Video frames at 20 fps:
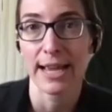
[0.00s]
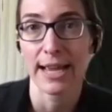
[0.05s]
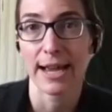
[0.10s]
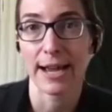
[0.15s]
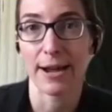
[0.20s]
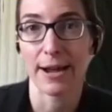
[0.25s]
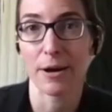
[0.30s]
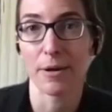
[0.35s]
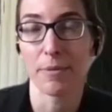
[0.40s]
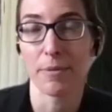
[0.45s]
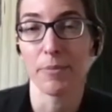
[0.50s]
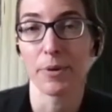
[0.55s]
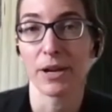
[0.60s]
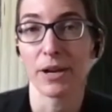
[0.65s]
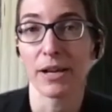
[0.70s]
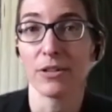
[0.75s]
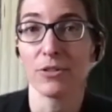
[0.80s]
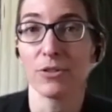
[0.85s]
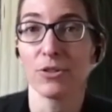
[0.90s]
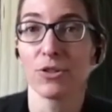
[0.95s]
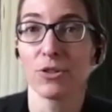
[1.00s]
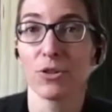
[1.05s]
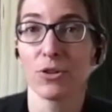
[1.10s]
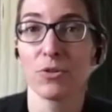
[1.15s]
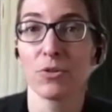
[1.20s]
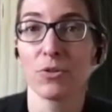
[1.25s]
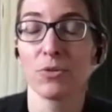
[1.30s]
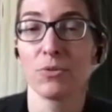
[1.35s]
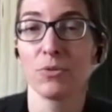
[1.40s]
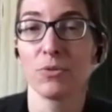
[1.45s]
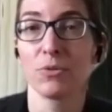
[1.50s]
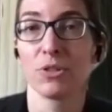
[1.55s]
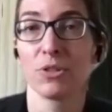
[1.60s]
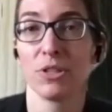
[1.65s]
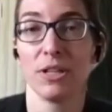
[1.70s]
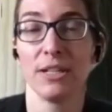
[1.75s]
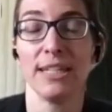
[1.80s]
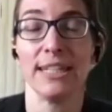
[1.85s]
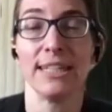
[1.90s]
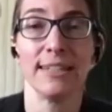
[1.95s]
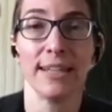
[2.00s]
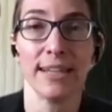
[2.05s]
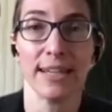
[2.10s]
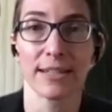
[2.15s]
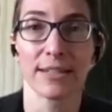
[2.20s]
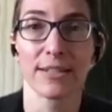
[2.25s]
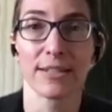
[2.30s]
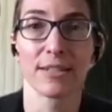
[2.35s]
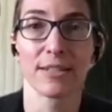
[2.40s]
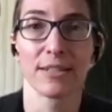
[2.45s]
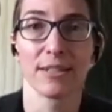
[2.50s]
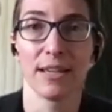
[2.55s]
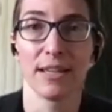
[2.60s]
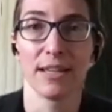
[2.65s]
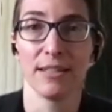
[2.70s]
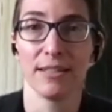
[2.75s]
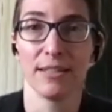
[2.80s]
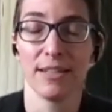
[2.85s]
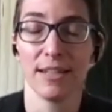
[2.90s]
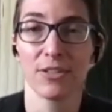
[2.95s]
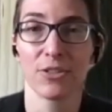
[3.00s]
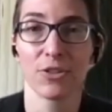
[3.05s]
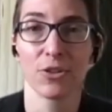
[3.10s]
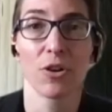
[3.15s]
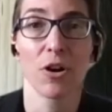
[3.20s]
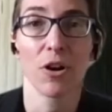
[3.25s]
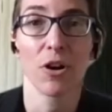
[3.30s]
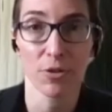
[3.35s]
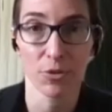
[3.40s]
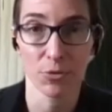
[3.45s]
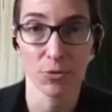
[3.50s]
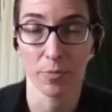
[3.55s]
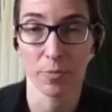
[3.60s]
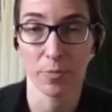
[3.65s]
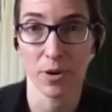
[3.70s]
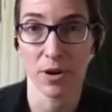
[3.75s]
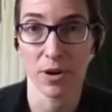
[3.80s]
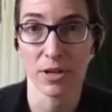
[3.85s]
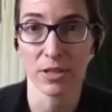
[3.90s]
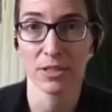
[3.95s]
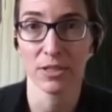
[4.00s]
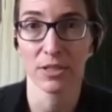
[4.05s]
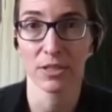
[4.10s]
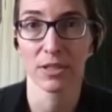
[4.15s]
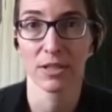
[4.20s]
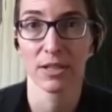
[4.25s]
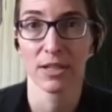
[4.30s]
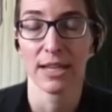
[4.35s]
Um, but I also study ticks, and ticks are arthropods.